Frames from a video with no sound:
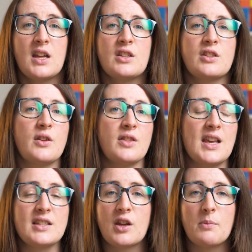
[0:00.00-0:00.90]
So
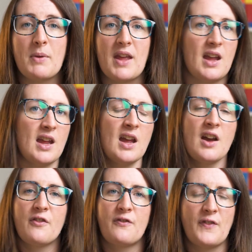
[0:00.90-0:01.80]
this could be
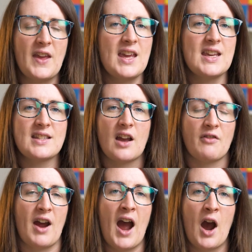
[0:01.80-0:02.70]
fees
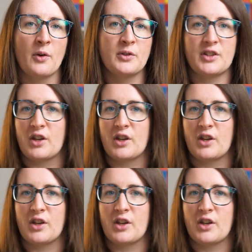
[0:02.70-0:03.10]
around,